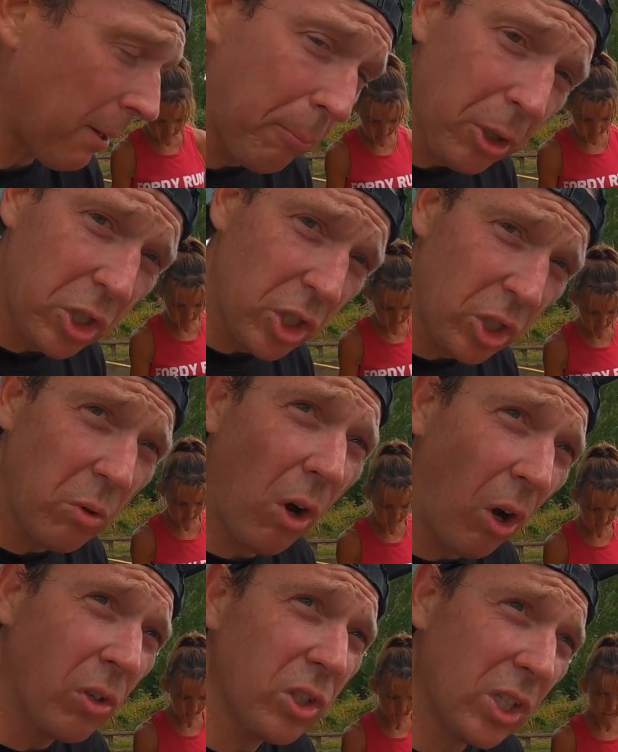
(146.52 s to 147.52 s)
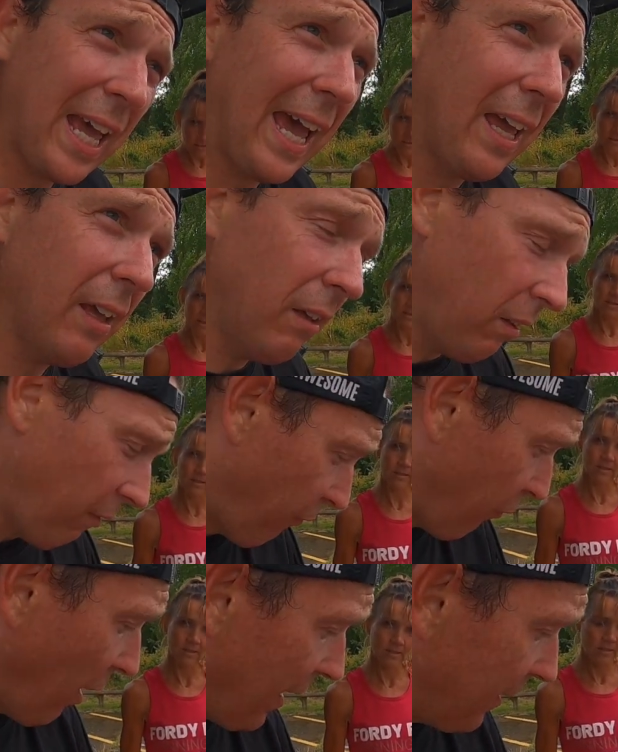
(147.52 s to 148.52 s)
and it pushes you onto that
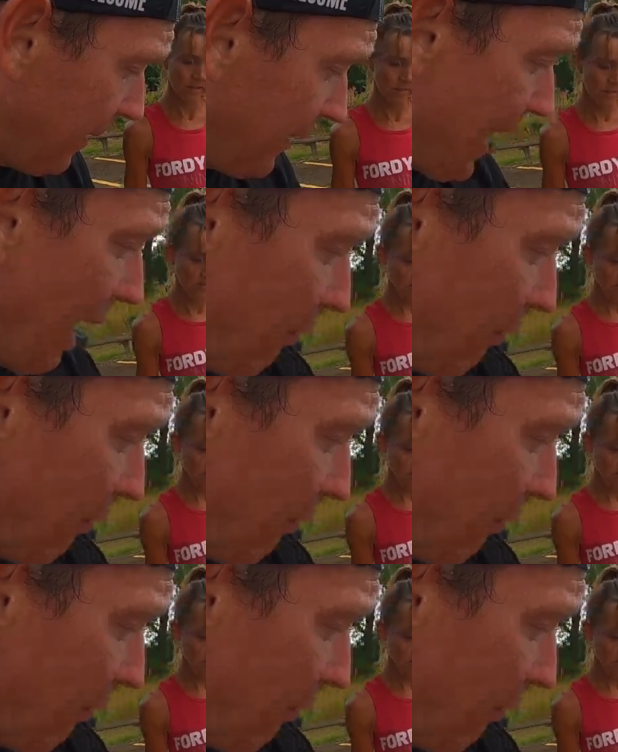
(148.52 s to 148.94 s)
front. The